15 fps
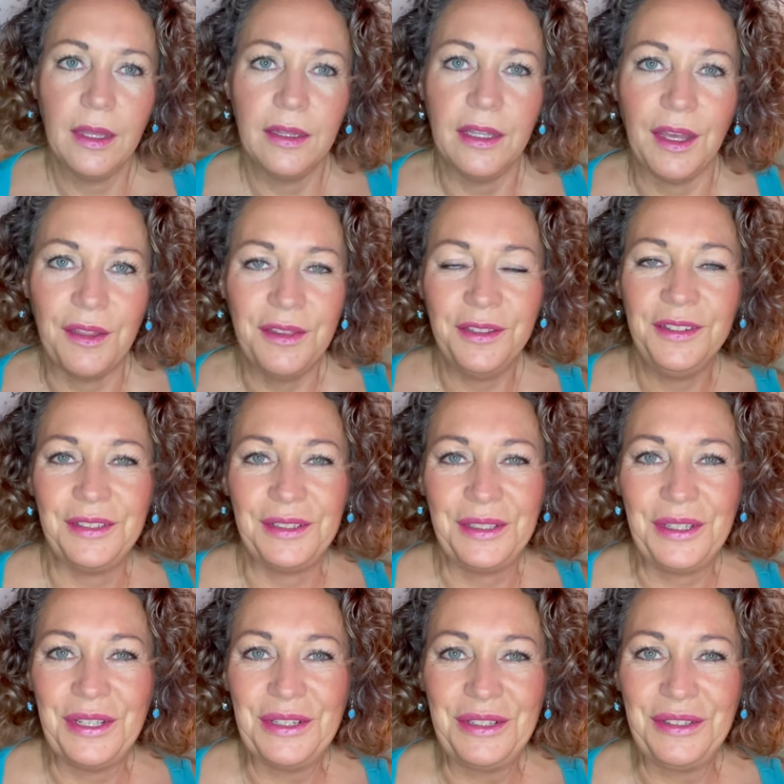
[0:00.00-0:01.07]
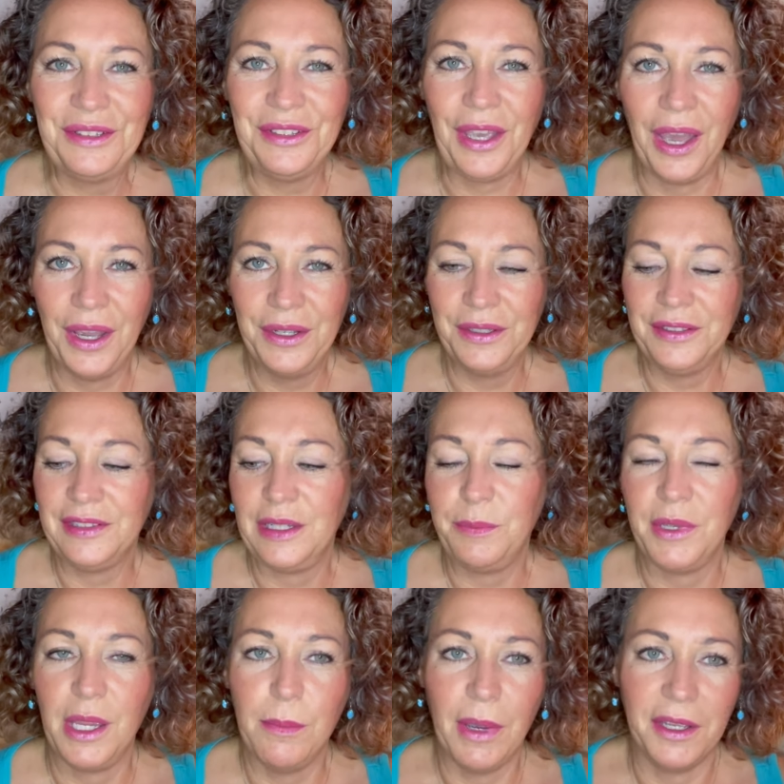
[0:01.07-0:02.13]
Now this could totally
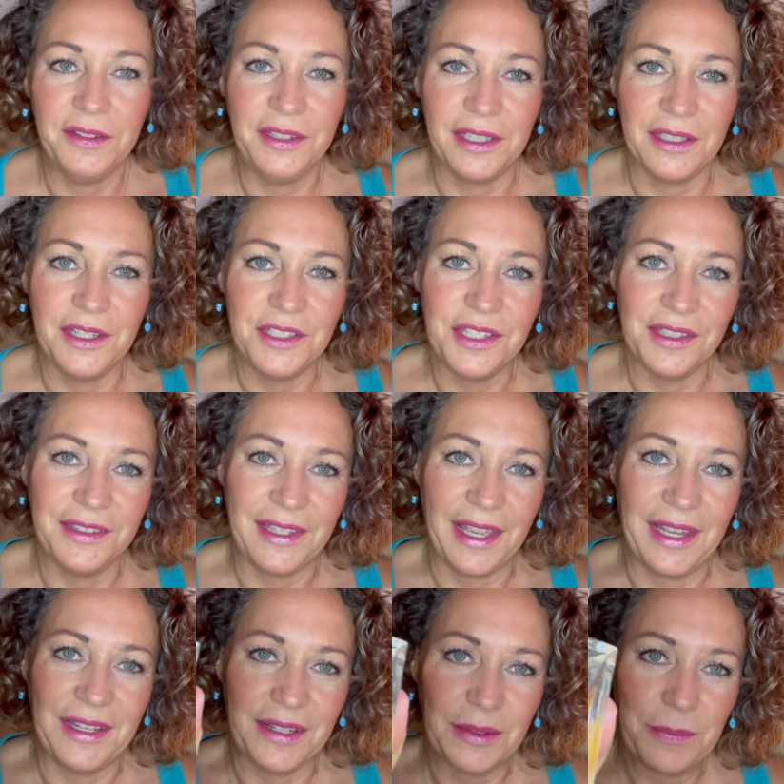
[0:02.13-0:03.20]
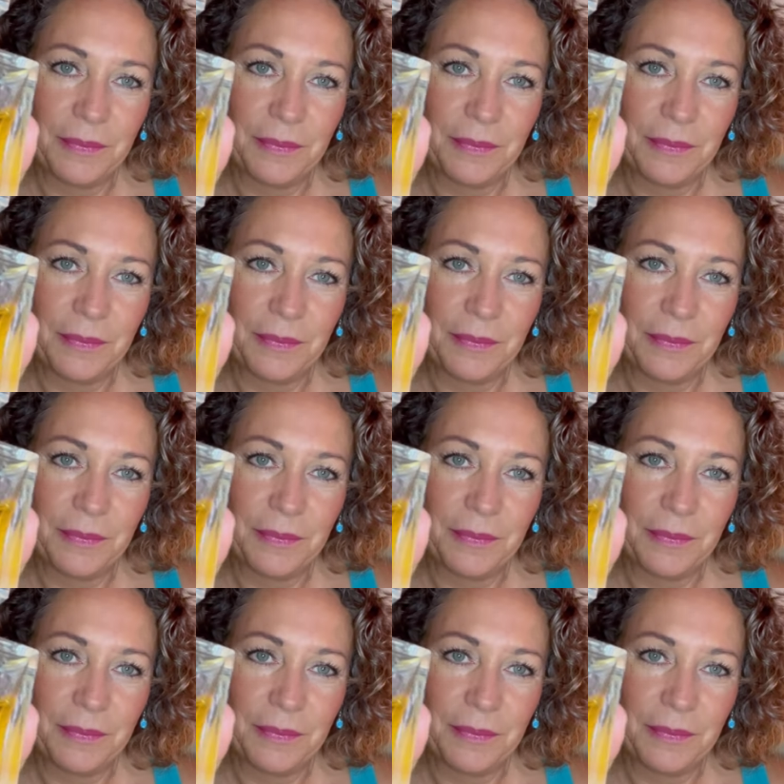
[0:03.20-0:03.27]
be my signature scent,